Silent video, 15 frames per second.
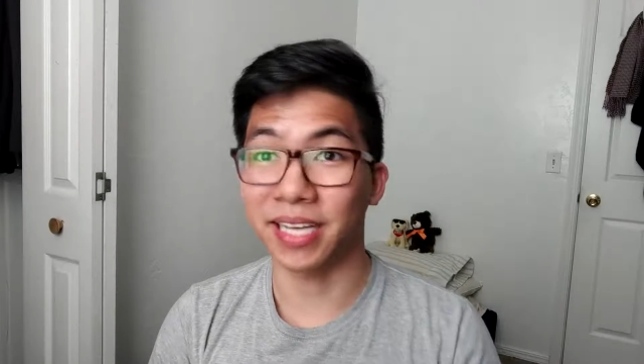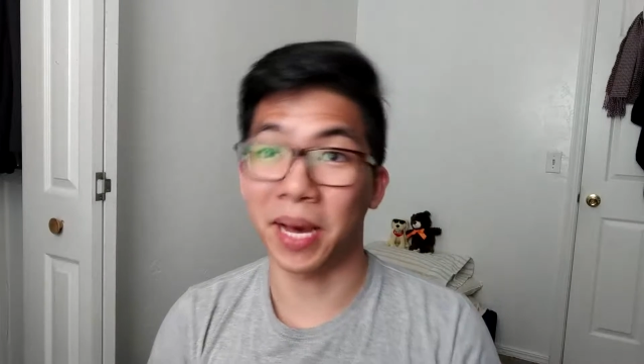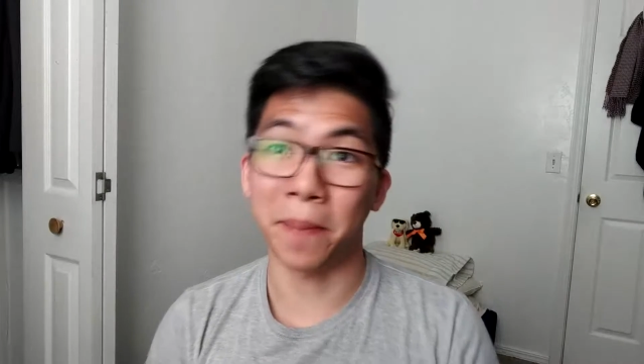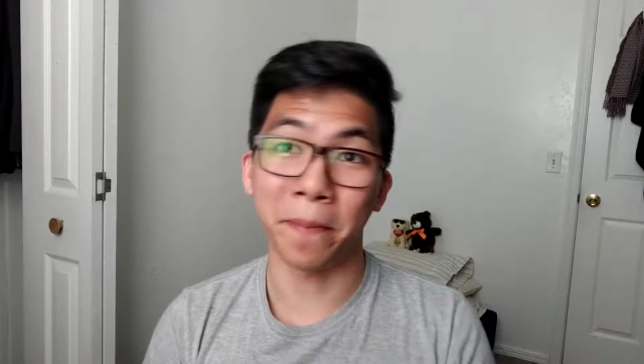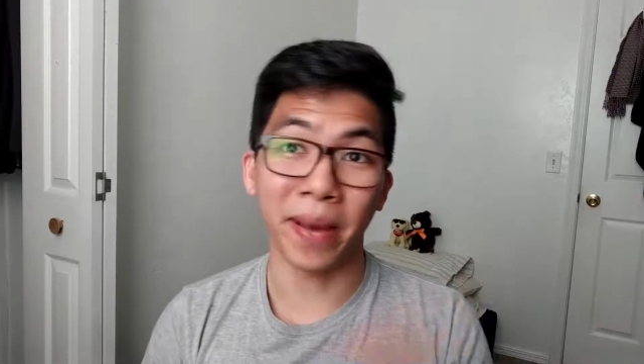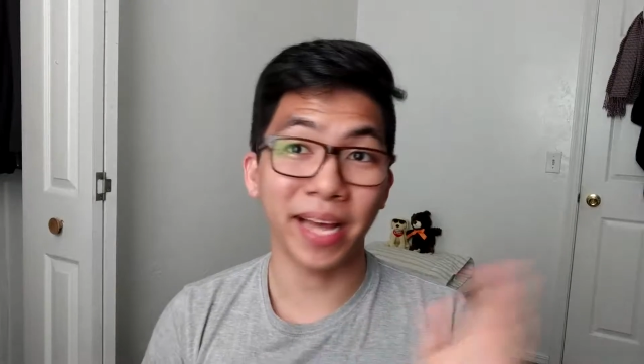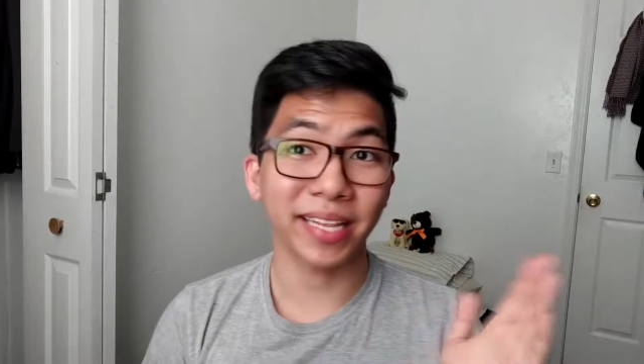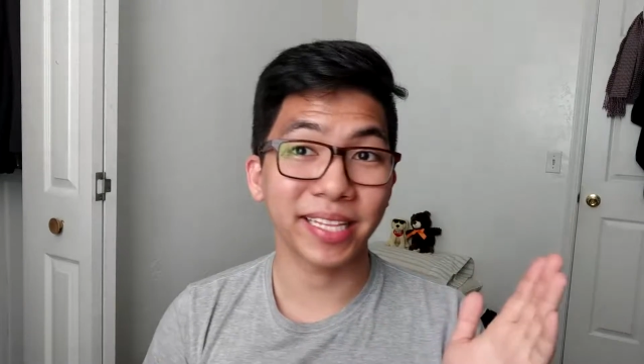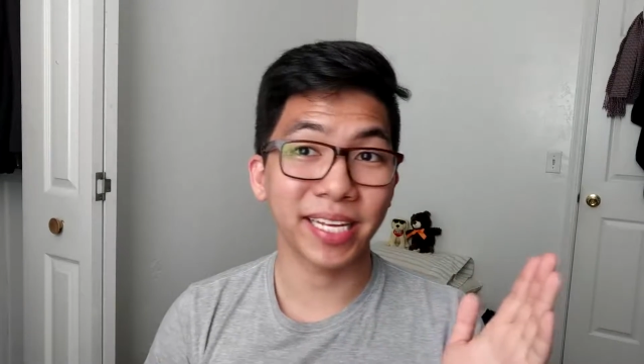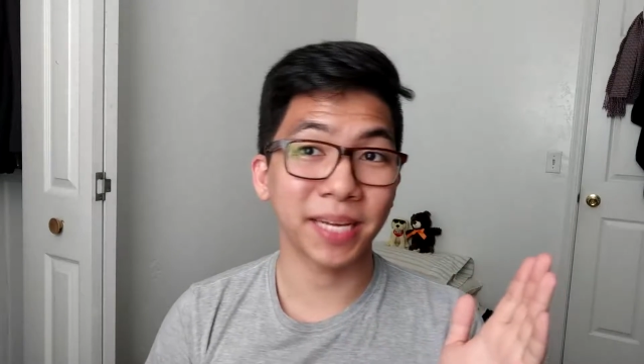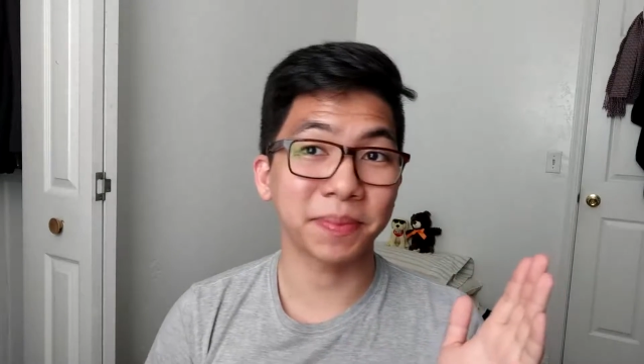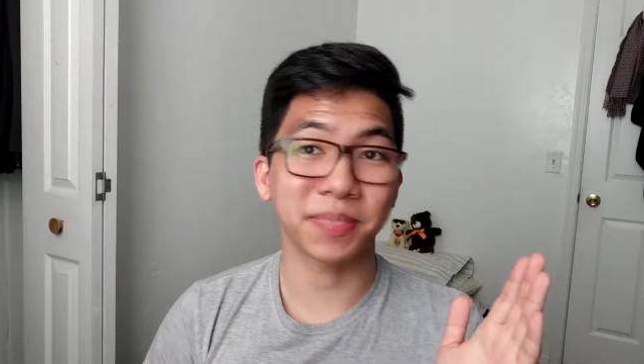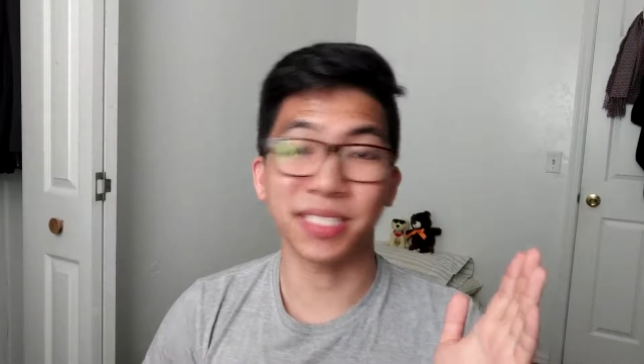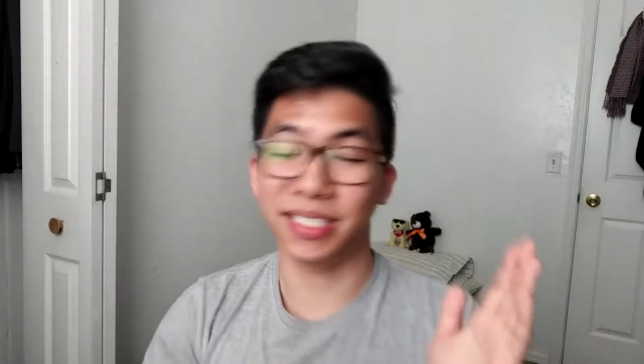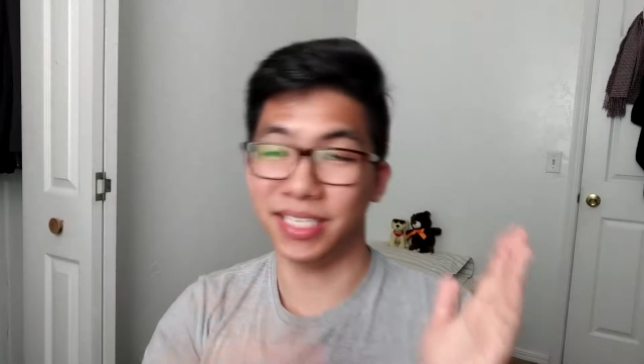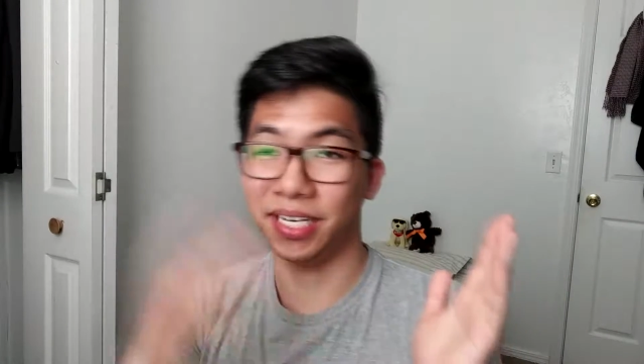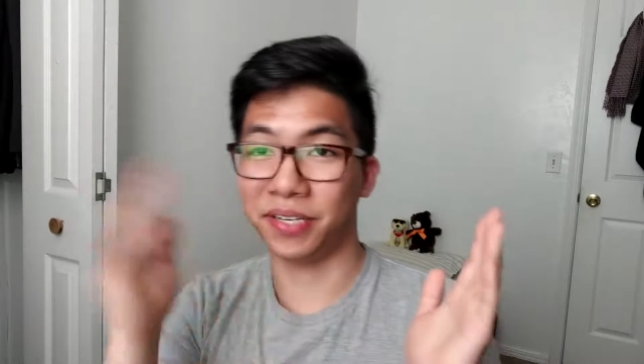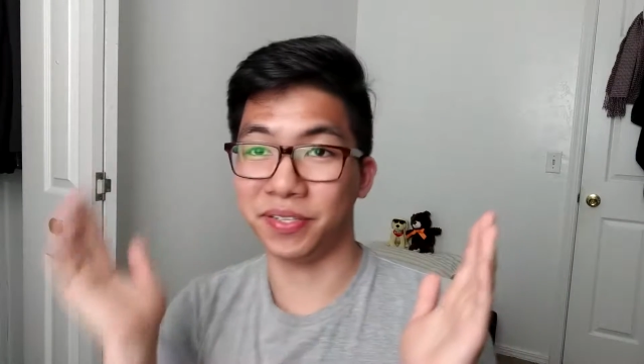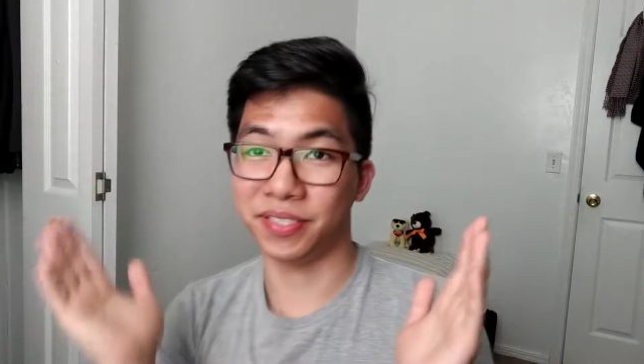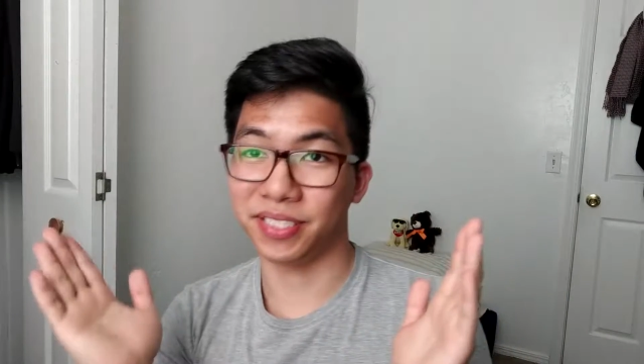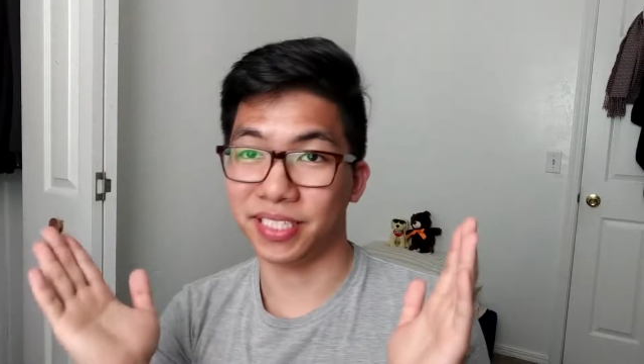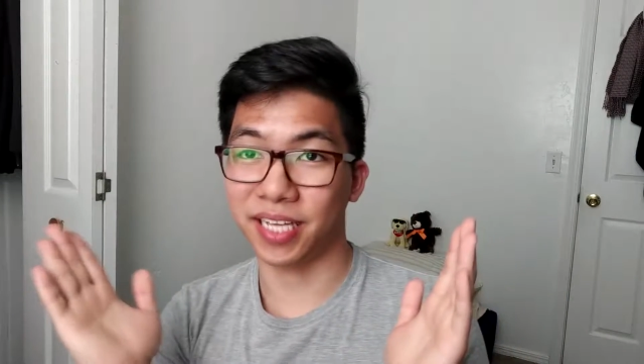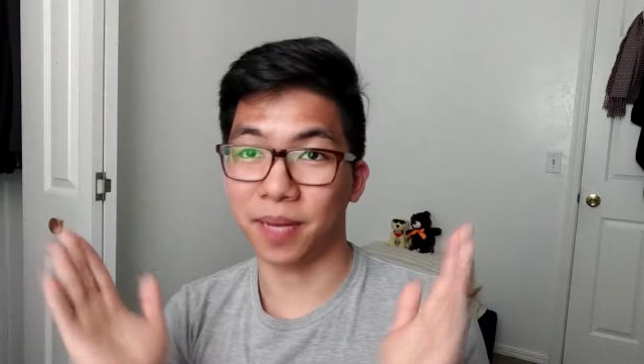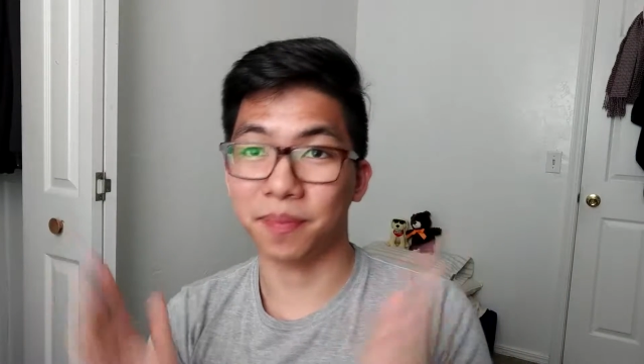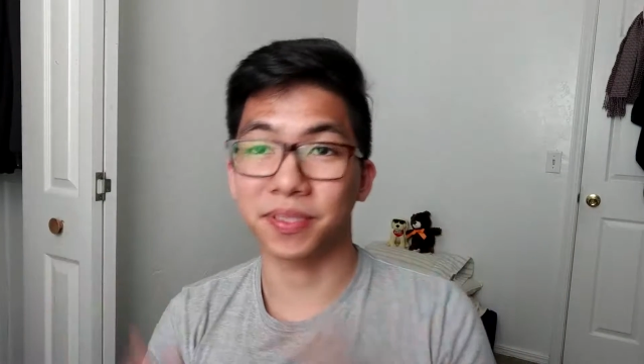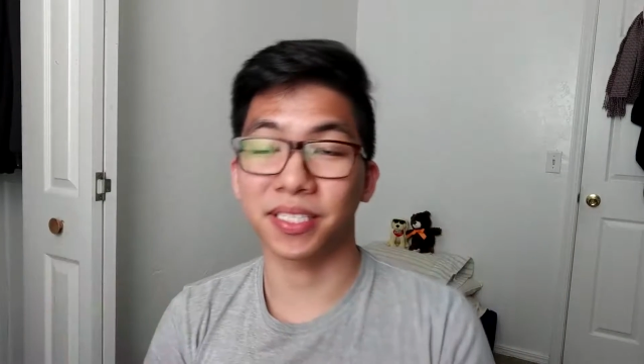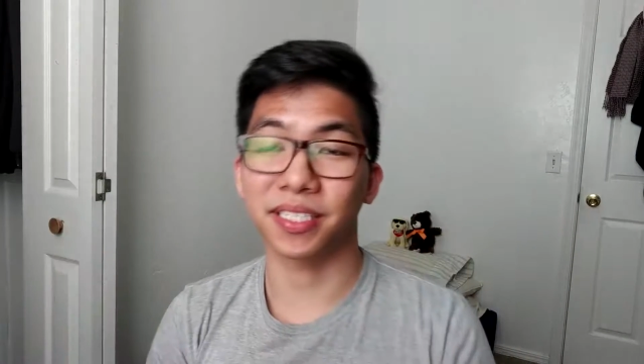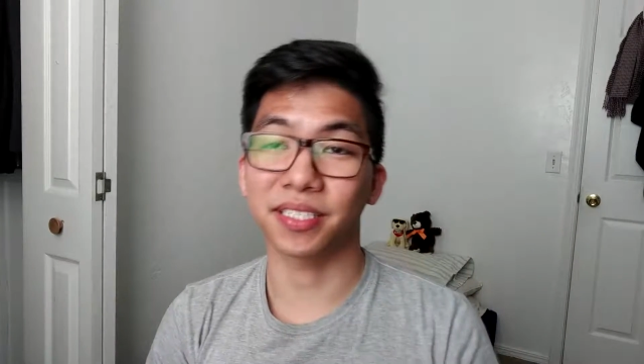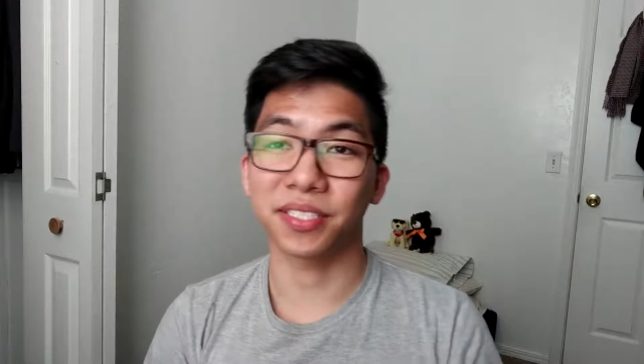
There are bad debts and there are good debts.